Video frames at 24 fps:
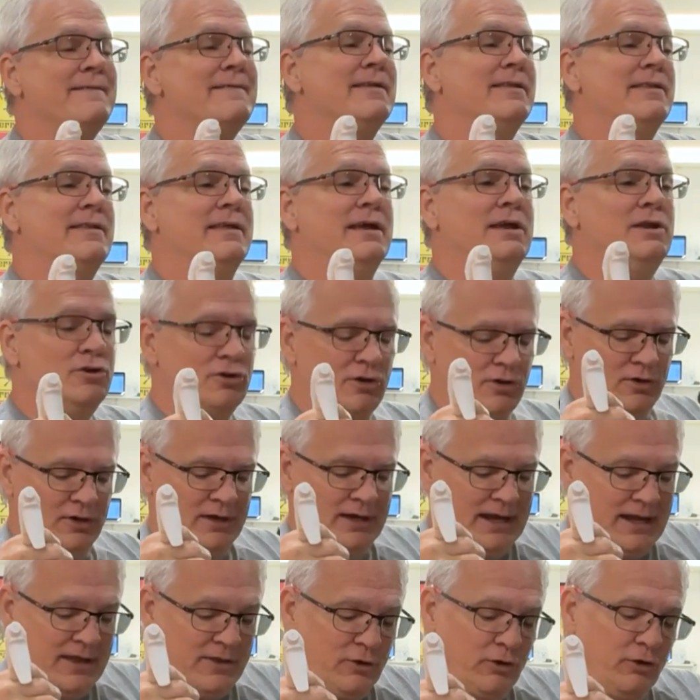then you're going
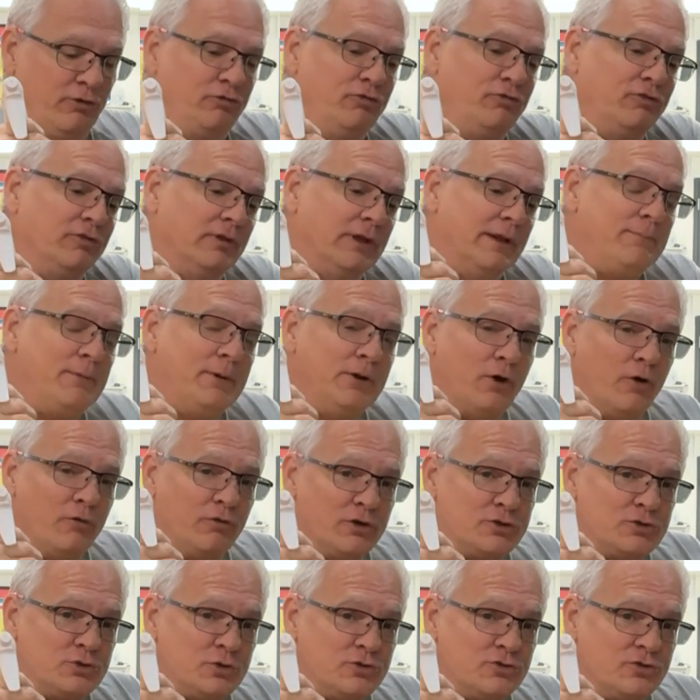to either flip it over
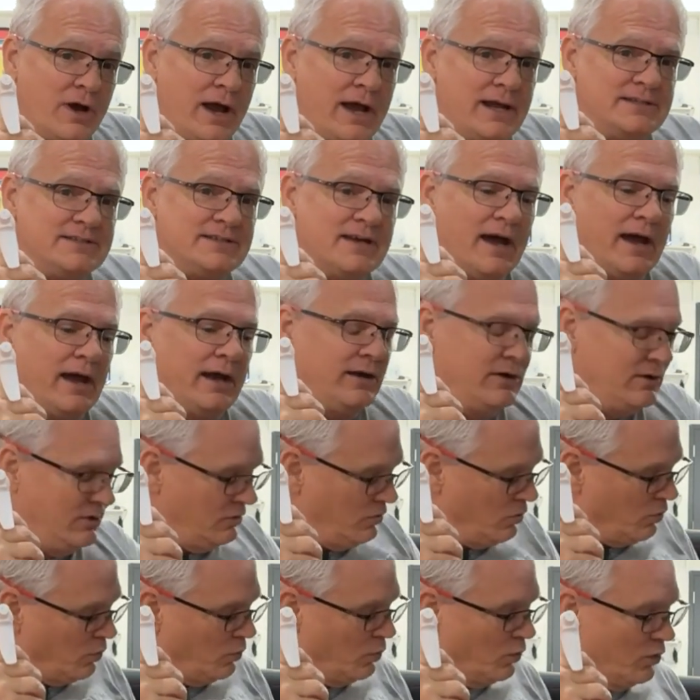to a dry side
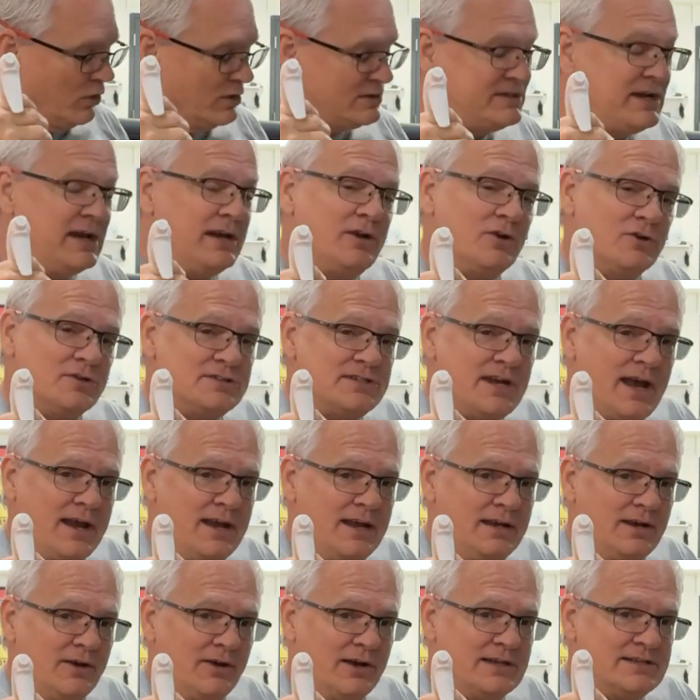or take your
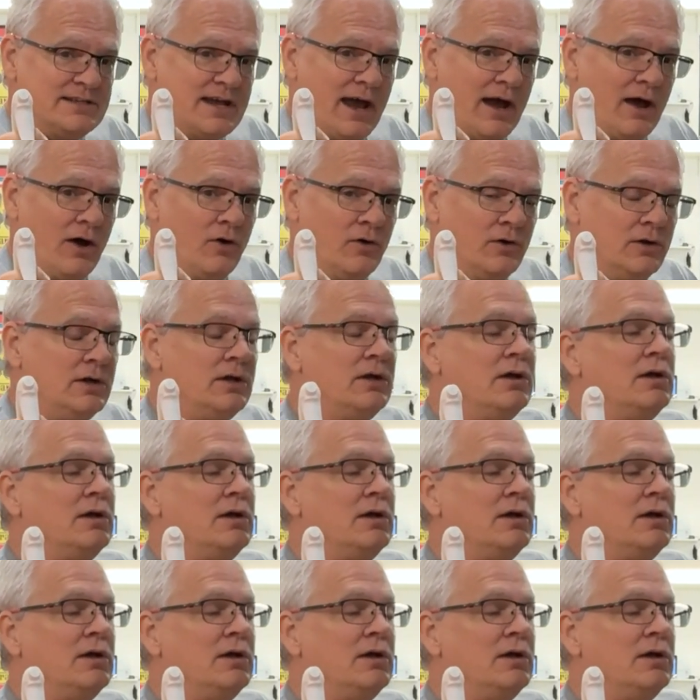secondary towel